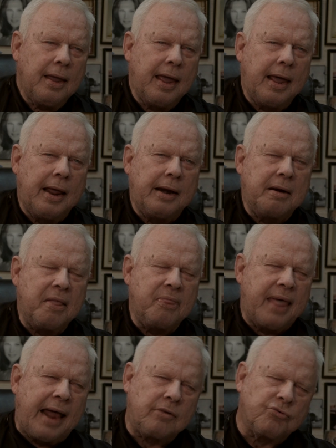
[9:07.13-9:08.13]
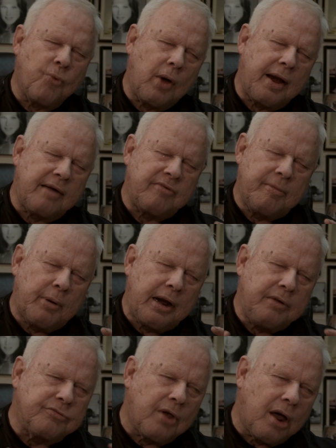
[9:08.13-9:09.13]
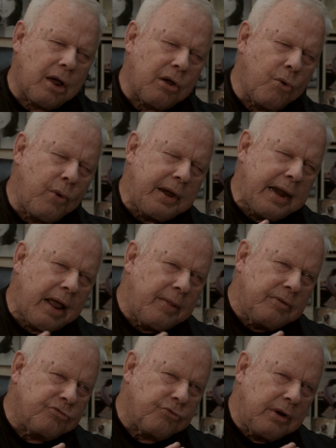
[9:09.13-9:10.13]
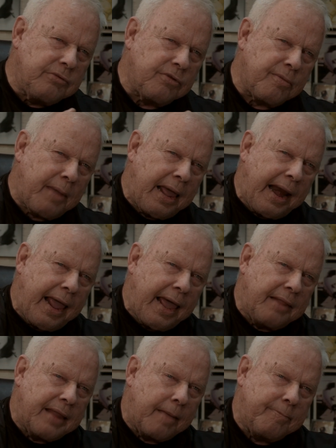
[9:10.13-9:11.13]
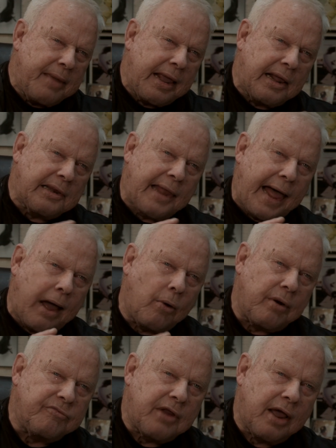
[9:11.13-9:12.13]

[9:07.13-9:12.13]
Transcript: And that's what everybody saw going down the streets of the Manhattan, that big cloud of